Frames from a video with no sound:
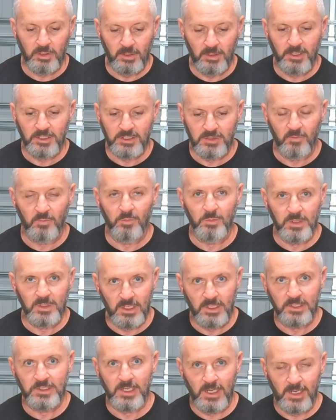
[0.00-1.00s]
you lace it from the
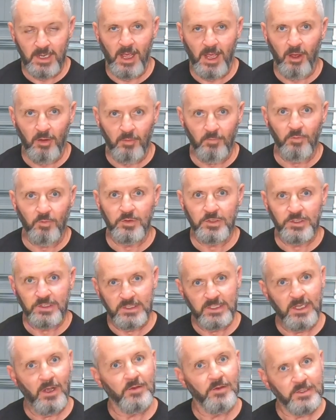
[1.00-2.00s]
inside out versus
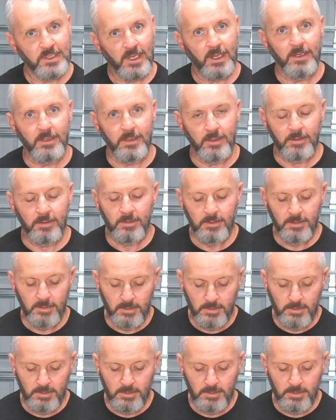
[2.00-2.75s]
the outside in.